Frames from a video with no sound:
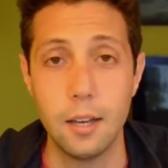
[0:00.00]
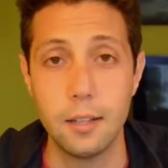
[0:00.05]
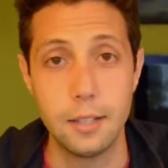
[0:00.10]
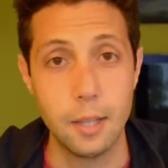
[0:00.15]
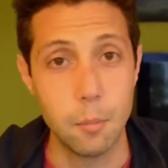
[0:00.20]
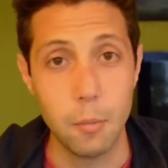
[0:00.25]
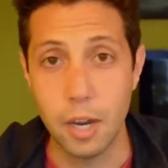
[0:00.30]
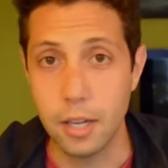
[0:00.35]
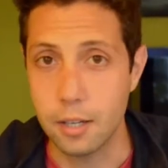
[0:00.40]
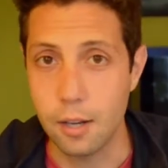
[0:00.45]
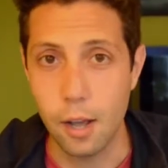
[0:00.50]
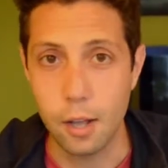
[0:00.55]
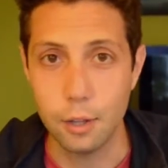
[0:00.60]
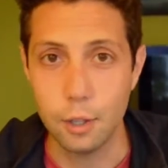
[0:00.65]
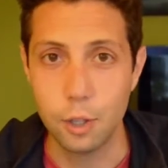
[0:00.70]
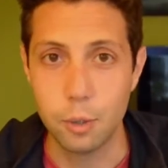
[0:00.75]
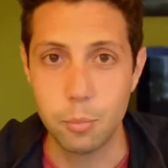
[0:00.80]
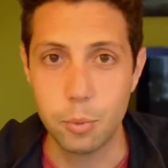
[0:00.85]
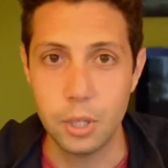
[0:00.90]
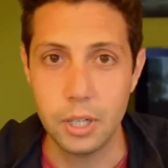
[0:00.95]
They might not
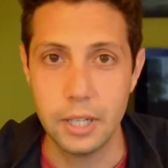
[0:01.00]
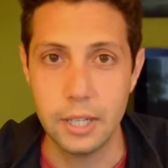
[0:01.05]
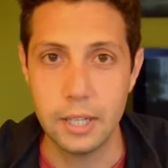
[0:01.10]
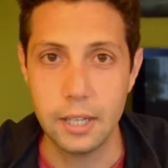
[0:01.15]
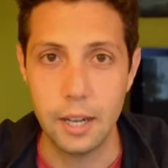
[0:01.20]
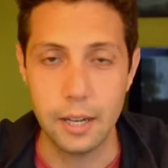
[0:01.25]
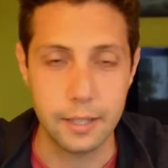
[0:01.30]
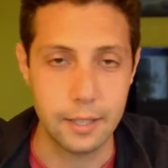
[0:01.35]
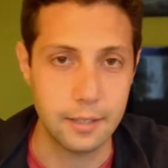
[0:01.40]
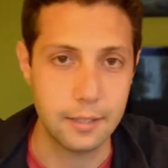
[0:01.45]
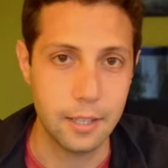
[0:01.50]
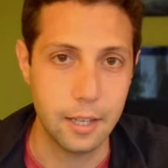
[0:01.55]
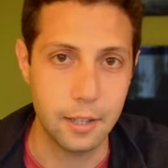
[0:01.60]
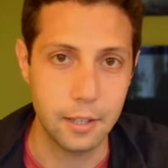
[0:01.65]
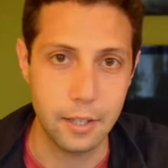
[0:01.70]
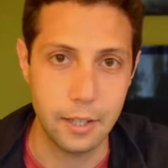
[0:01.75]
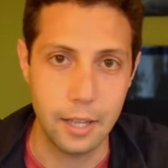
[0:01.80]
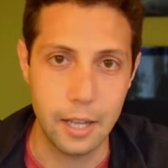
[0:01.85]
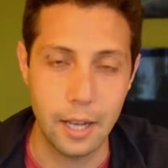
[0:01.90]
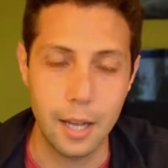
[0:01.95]
look pretty, I can tell
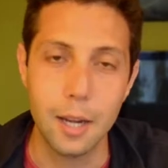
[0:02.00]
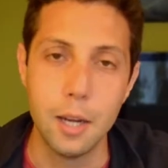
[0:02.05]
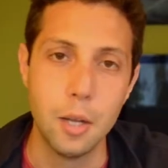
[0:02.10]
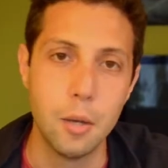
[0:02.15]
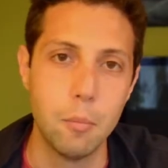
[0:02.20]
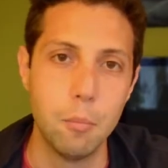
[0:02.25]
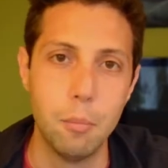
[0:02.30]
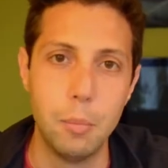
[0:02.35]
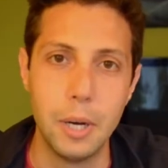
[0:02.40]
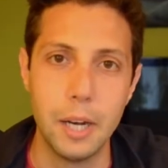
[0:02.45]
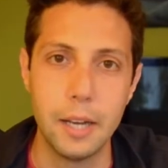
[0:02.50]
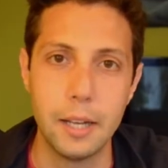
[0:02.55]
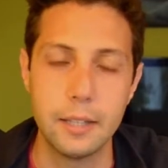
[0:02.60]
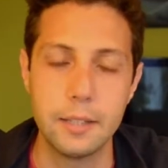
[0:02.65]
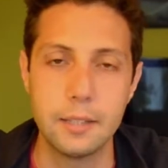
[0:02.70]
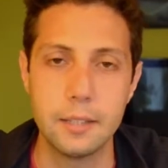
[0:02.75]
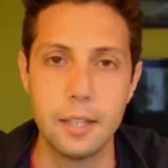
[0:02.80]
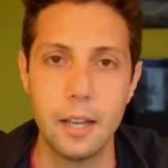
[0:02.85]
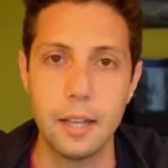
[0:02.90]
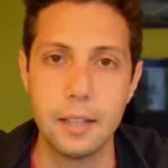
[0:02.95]
you that,
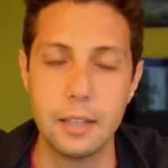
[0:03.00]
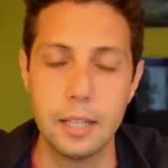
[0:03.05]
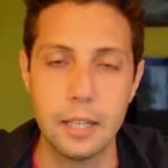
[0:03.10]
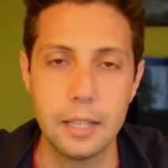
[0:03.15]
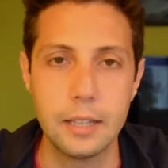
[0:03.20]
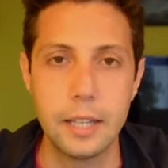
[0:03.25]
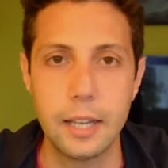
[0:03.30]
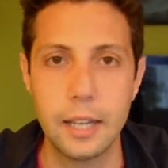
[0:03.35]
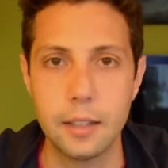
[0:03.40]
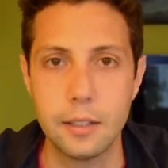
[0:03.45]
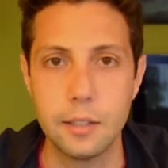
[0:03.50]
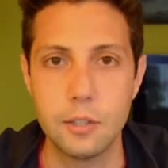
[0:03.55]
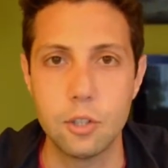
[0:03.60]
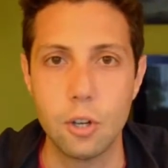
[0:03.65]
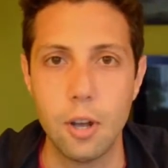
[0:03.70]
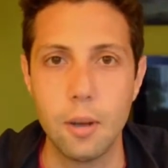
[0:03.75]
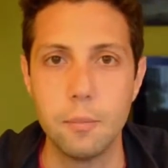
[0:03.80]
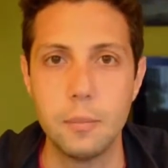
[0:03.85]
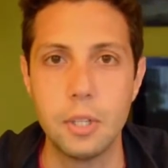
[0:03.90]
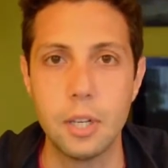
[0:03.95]
but I think they get the
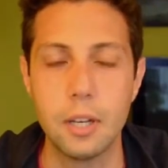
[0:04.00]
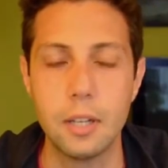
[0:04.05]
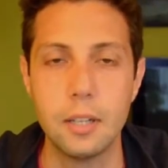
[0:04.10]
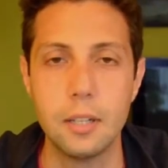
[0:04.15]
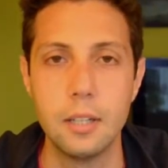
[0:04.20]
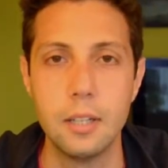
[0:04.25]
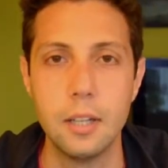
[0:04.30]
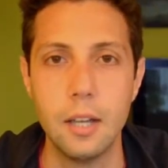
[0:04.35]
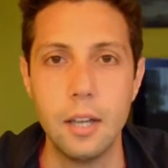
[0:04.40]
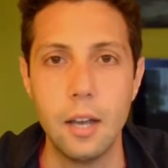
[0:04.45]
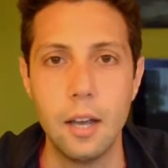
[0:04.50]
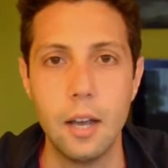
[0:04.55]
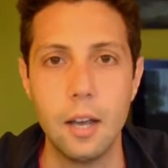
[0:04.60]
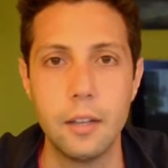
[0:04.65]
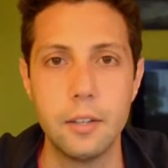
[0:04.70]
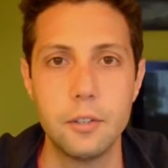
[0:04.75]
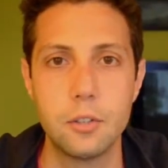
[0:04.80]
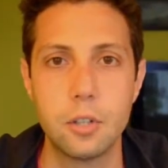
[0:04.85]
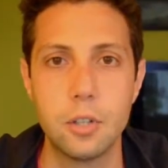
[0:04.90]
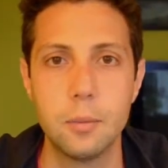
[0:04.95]
job done
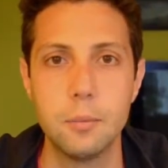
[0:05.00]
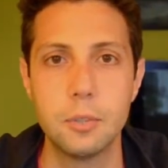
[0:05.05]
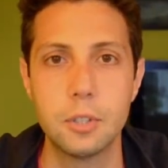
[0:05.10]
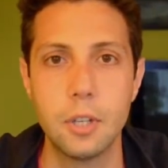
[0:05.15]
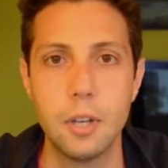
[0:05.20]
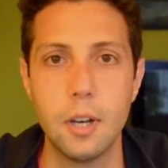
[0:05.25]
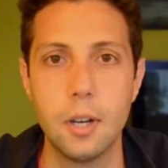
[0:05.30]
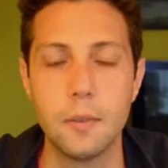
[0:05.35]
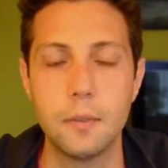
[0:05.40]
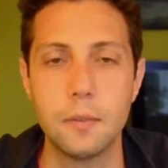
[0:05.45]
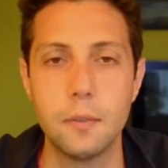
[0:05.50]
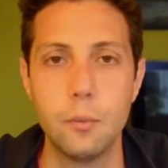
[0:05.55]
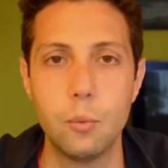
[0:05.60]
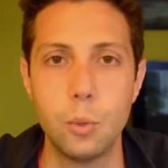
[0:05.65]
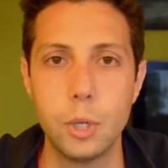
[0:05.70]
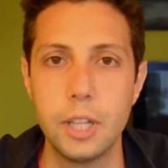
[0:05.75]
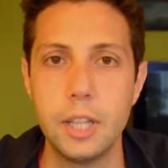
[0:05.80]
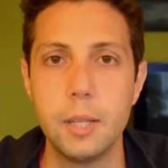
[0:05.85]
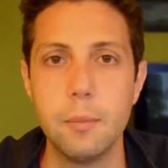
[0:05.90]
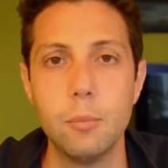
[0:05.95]
in terms of
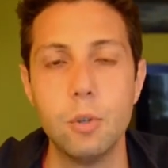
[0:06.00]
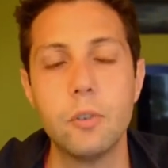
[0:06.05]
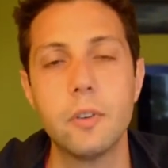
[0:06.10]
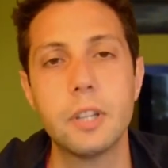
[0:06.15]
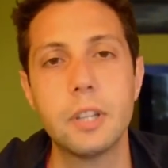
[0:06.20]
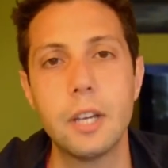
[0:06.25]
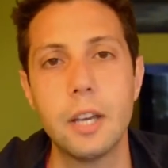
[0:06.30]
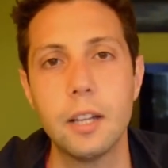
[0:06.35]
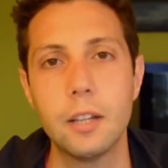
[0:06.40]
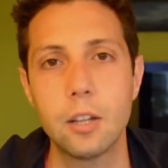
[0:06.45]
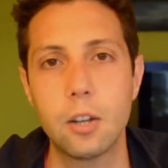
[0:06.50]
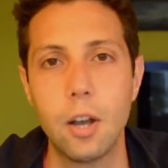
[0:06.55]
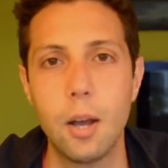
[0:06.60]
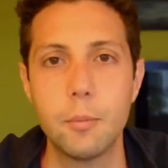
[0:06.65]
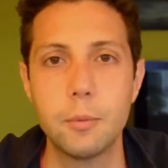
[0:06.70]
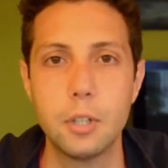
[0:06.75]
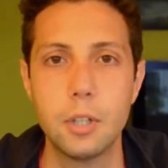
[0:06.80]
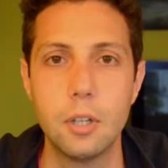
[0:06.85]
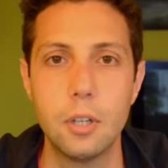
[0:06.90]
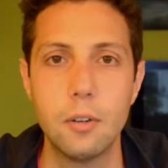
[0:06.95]
really moving the
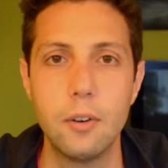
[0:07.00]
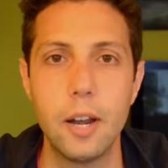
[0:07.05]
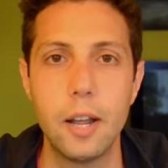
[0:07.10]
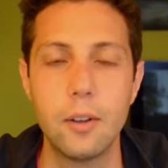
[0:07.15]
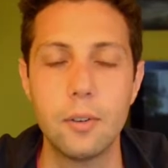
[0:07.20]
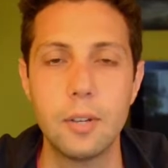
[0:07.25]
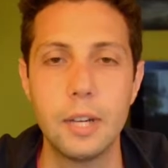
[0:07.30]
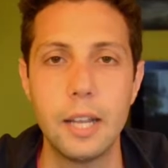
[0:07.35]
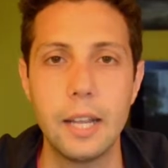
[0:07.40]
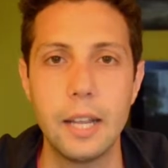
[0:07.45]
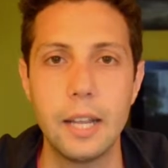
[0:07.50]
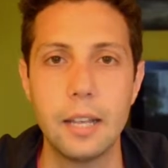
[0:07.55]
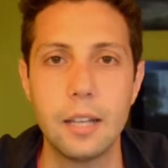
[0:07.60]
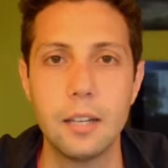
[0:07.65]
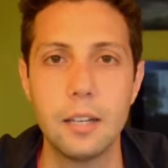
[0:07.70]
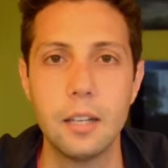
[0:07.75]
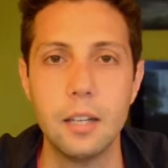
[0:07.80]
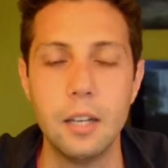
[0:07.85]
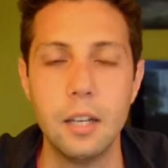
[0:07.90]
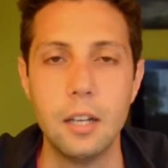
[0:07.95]
helicopter around
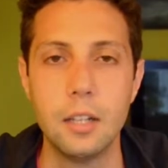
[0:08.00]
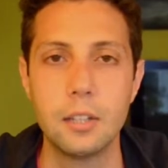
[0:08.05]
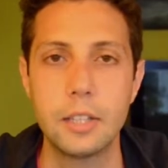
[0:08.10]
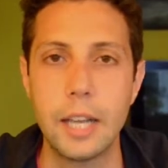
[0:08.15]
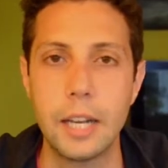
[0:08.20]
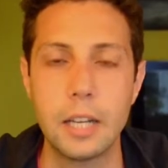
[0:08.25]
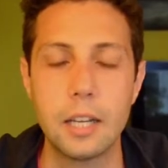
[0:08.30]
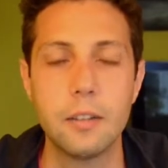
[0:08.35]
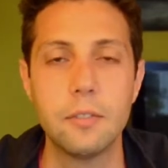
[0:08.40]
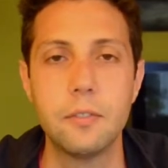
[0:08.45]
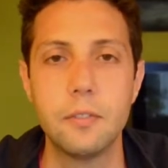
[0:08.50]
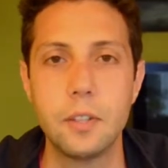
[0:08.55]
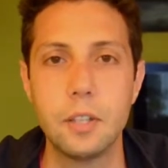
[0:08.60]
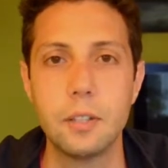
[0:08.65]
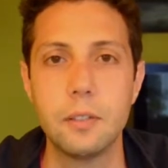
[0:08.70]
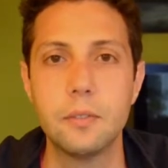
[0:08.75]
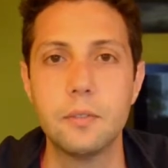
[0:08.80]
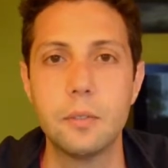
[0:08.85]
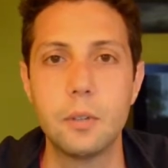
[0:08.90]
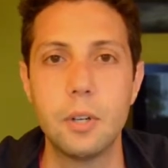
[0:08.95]
and getting a
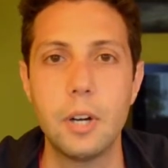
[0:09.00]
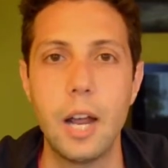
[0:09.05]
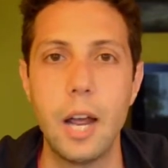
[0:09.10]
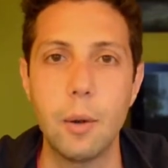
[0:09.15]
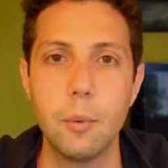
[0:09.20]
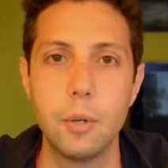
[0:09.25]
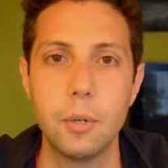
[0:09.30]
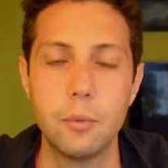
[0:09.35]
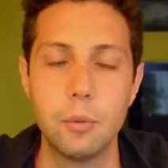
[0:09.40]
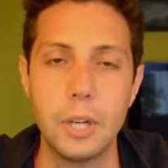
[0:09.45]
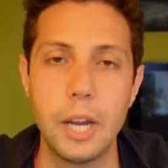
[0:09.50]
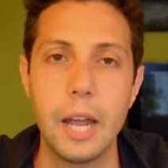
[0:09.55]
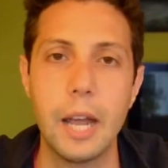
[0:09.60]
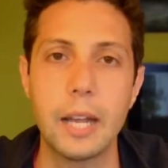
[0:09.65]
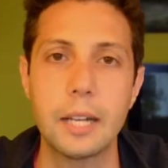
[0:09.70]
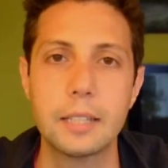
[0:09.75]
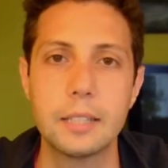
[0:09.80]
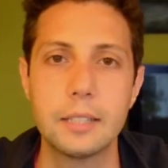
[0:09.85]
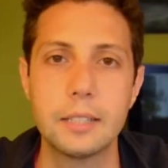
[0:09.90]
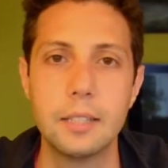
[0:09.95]
feel for how it
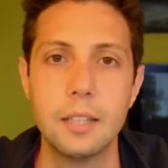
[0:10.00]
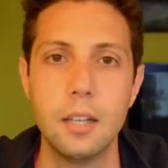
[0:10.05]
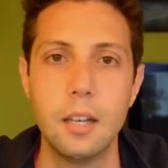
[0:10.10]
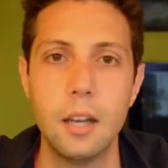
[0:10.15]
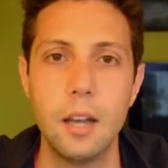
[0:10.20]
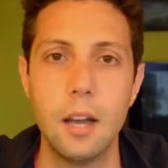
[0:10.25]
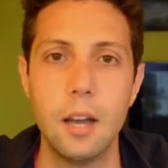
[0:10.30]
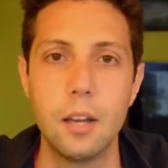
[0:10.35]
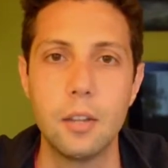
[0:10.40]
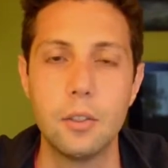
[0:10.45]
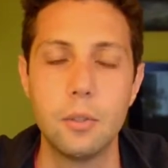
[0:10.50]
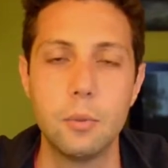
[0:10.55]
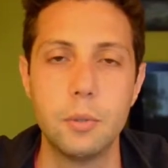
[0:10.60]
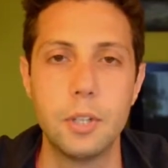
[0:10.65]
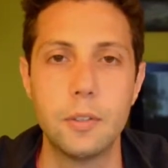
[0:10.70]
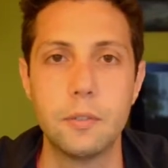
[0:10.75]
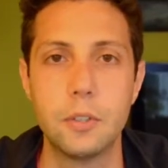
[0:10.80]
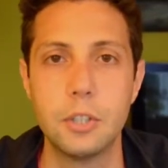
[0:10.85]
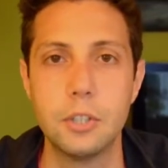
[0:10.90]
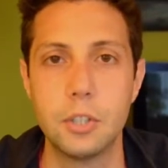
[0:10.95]
reacts through
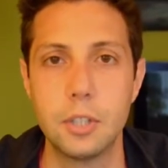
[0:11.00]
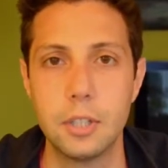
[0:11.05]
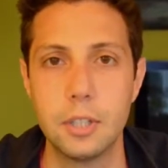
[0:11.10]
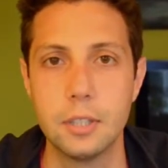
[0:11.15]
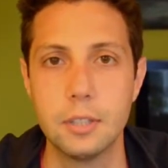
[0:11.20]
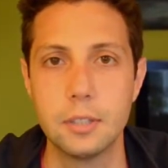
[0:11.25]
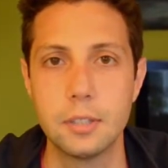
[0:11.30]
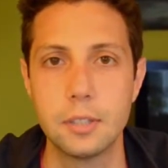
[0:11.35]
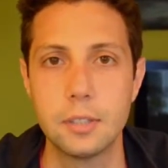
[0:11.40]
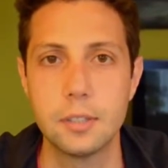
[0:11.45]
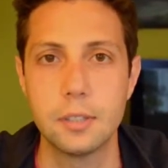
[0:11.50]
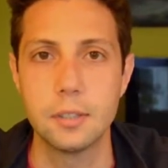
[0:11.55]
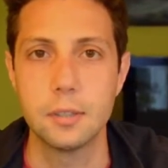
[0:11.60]
different turns.